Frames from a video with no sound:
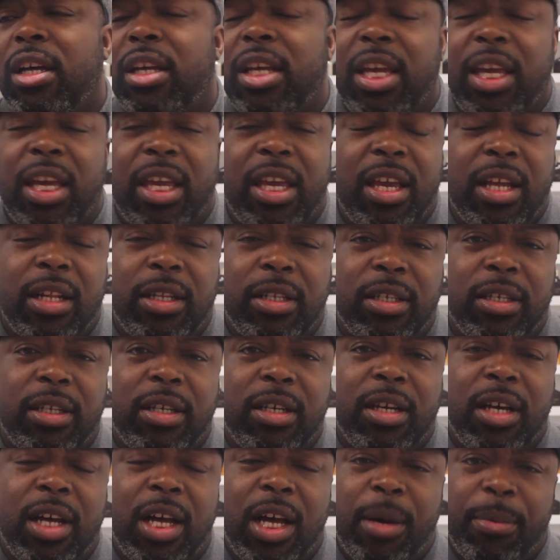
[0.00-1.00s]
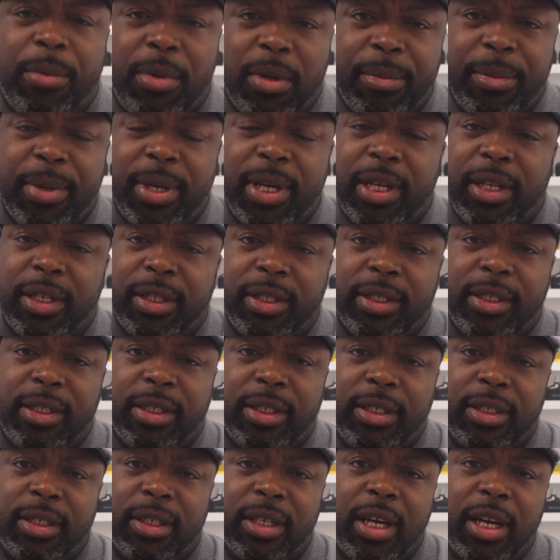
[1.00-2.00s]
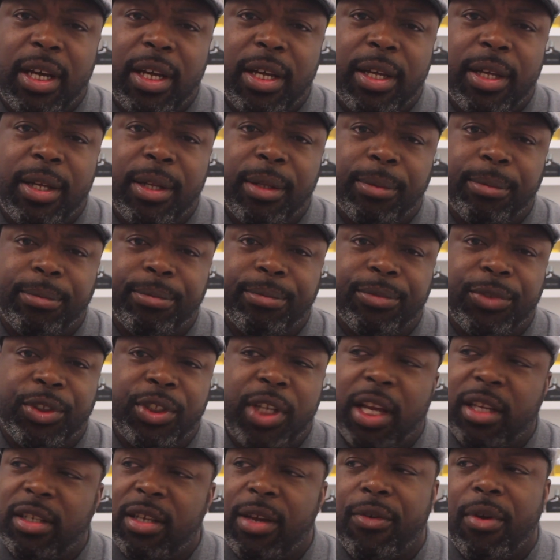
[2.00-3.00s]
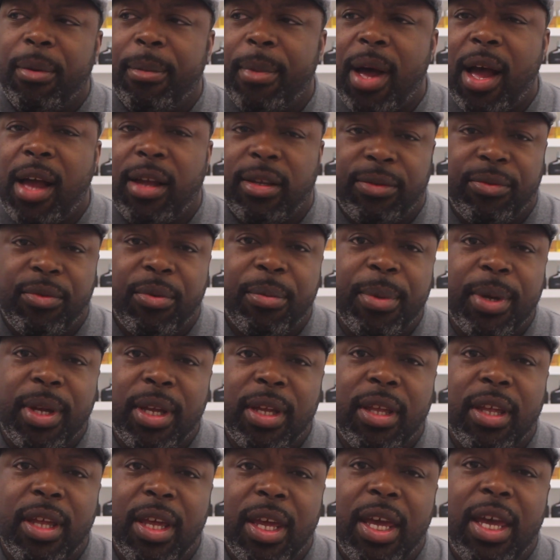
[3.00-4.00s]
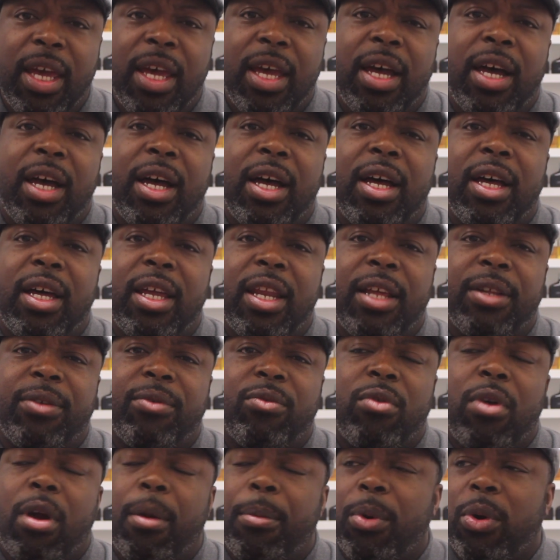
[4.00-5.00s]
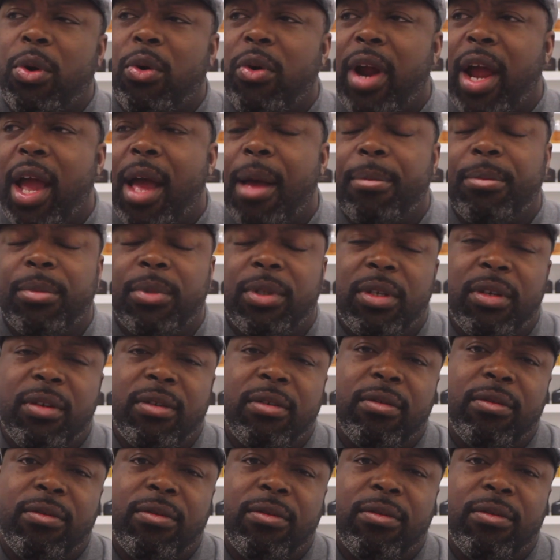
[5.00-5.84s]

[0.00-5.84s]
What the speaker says: It gets compliments, checks every box for me, and that's Robert Graham's